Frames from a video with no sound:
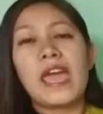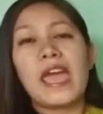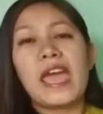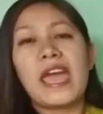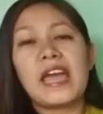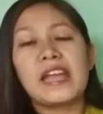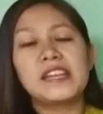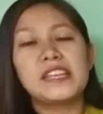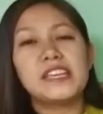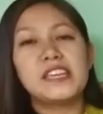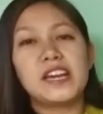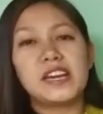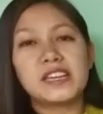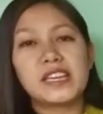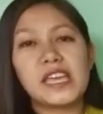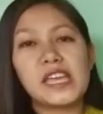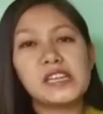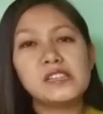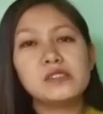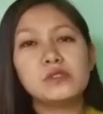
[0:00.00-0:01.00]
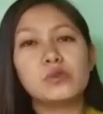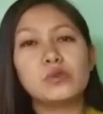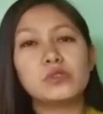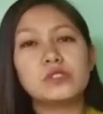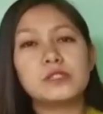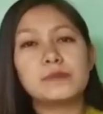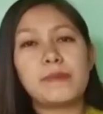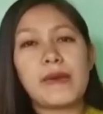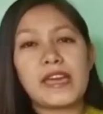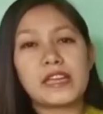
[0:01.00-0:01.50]
and he again
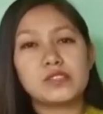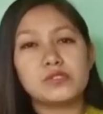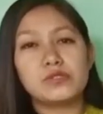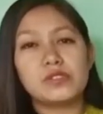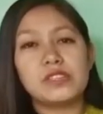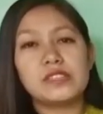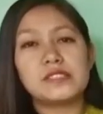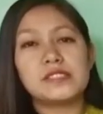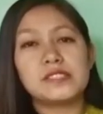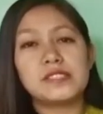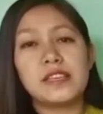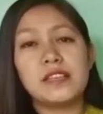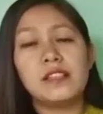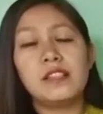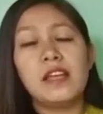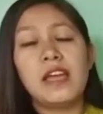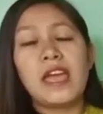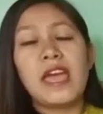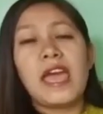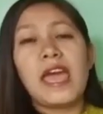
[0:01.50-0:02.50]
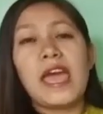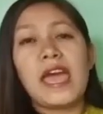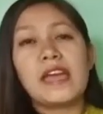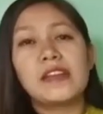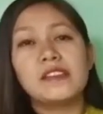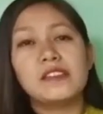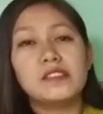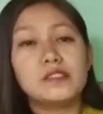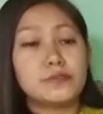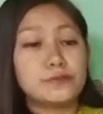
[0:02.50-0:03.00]
goes back to his cell. And
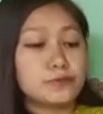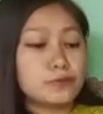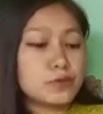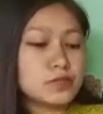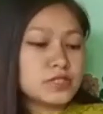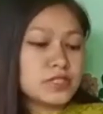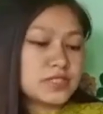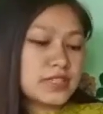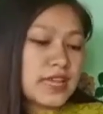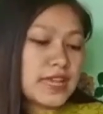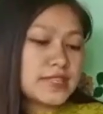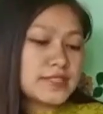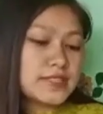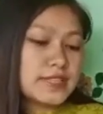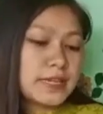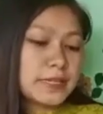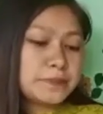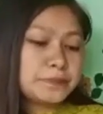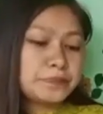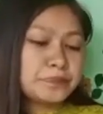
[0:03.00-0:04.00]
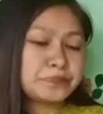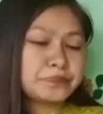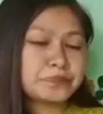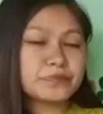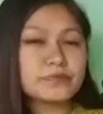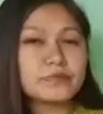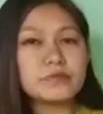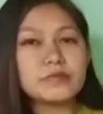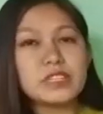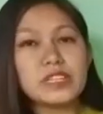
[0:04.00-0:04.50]
in the fourth stanza,
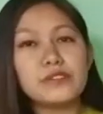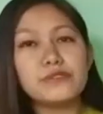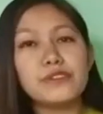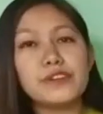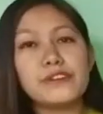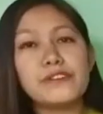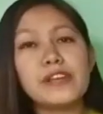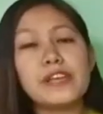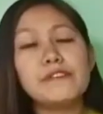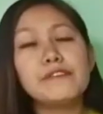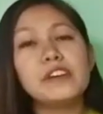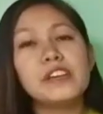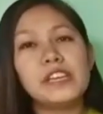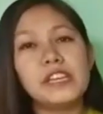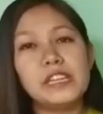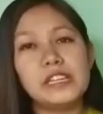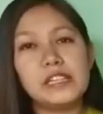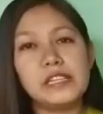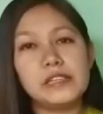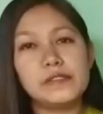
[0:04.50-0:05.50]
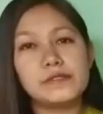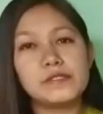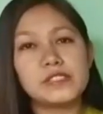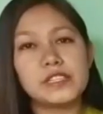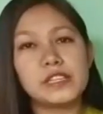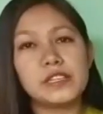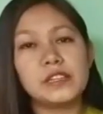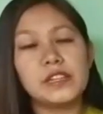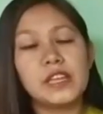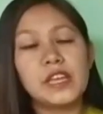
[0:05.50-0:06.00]
wherever he lives
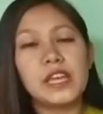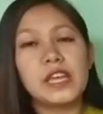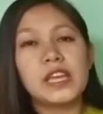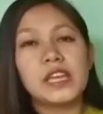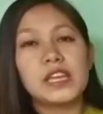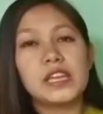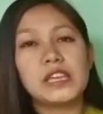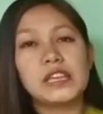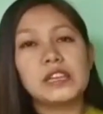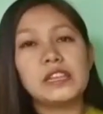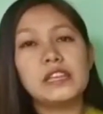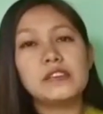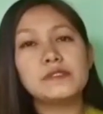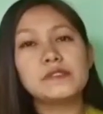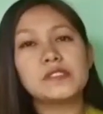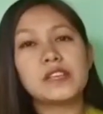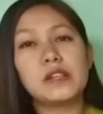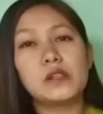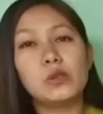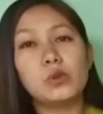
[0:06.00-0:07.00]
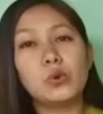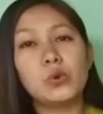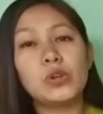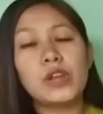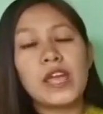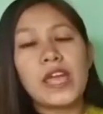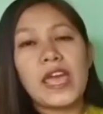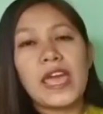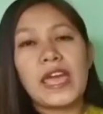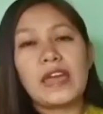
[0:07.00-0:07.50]
in, he lives
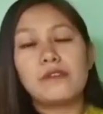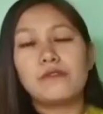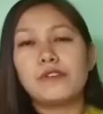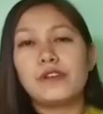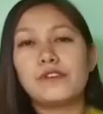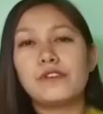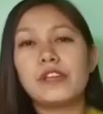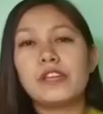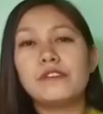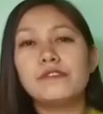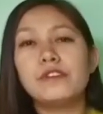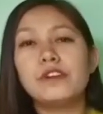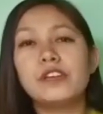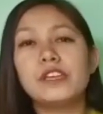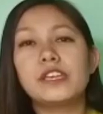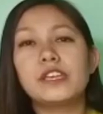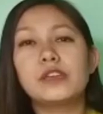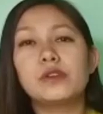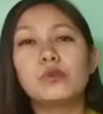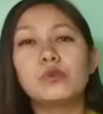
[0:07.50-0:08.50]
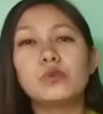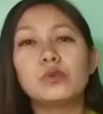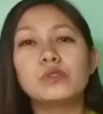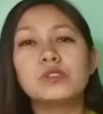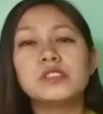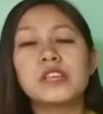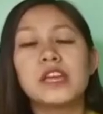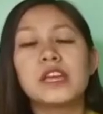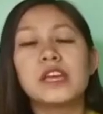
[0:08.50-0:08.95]
alone, and wherever he goes